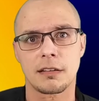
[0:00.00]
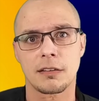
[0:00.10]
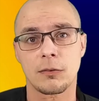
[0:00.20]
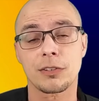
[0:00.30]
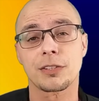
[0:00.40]

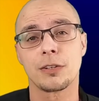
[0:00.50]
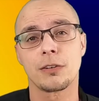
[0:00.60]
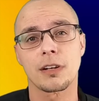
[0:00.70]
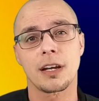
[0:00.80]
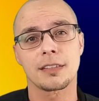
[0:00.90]
What's going
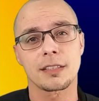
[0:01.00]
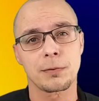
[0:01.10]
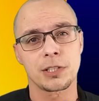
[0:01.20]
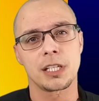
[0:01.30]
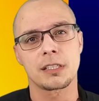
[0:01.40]
on, guys? I
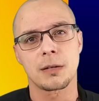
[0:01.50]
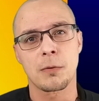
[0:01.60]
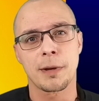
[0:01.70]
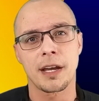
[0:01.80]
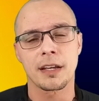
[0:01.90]
appreciate you
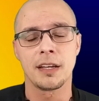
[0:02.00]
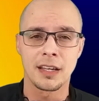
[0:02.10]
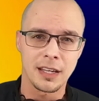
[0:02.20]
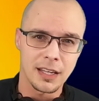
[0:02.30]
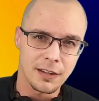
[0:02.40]
coming back.
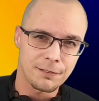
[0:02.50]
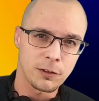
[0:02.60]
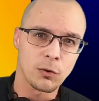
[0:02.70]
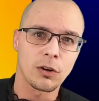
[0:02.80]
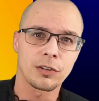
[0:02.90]
If
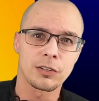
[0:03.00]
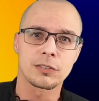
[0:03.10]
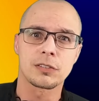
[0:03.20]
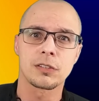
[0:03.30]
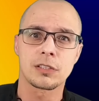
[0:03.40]
you are new
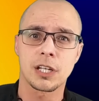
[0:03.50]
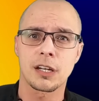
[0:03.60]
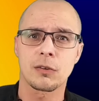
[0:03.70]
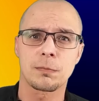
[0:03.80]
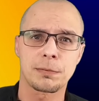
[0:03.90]
to the
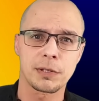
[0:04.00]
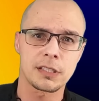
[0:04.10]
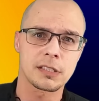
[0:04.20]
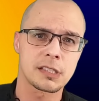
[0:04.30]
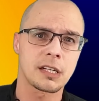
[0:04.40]
channel,
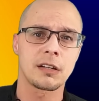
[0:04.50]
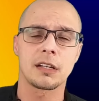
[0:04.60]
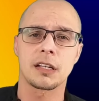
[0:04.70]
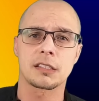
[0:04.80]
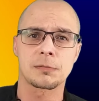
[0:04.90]
please consider hitting
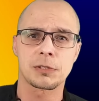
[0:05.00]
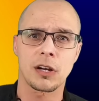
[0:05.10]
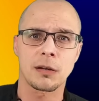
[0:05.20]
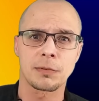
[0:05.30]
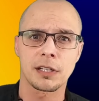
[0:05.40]
that
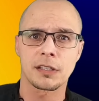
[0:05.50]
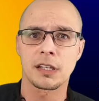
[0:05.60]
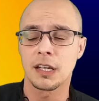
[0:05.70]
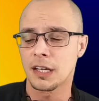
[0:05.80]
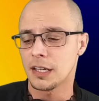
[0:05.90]
subscribe button
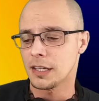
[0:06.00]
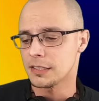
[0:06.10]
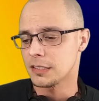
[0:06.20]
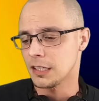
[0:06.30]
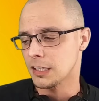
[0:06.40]
and
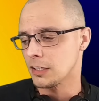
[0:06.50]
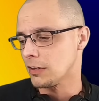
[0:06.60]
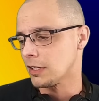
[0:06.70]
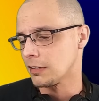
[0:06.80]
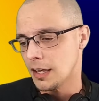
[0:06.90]
sticking
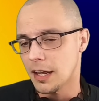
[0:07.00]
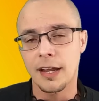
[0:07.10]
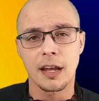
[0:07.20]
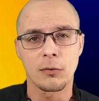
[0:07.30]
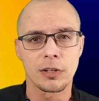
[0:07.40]
around.
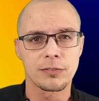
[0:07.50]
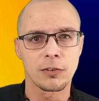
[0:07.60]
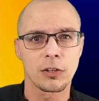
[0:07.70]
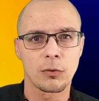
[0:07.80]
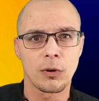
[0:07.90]
Hang out with us for
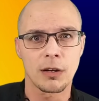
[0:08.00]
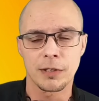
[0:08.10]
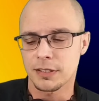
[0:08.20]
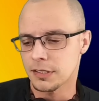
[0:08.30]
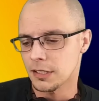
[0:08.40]
a little while,
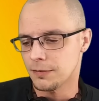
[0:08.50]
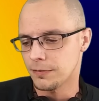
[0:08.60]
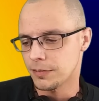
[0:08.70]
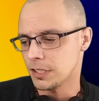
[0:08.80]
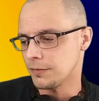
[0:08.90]
man. See
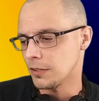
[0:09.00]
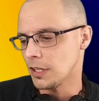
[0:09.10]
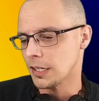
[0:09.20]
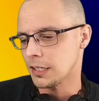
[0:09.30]
if you like